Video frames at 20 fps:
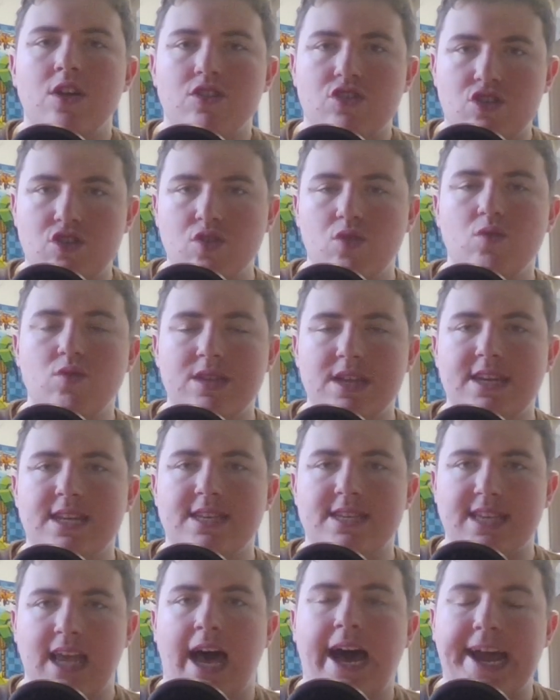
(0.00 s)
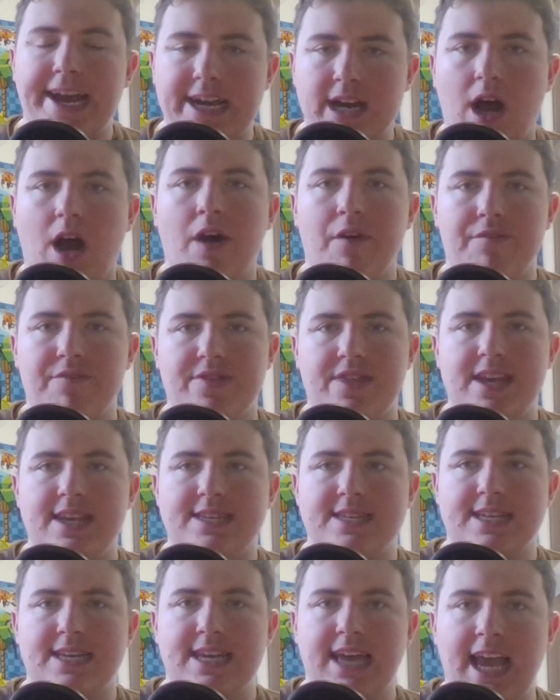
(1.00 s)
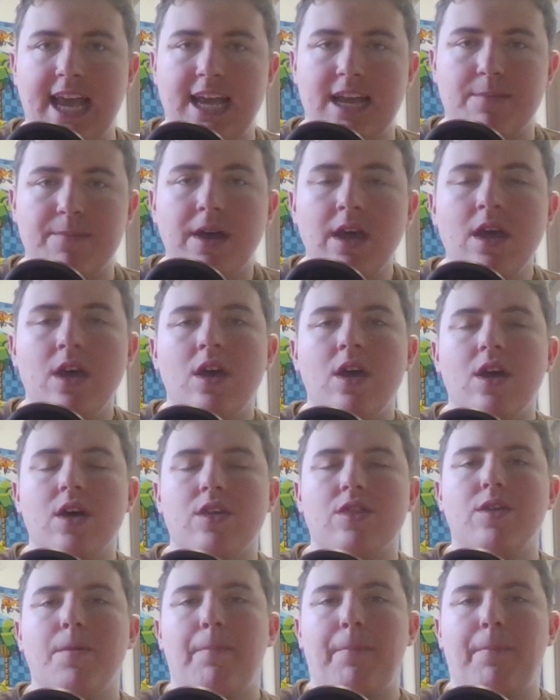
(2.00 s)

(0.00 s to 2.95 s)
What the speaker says: to the design of this game. The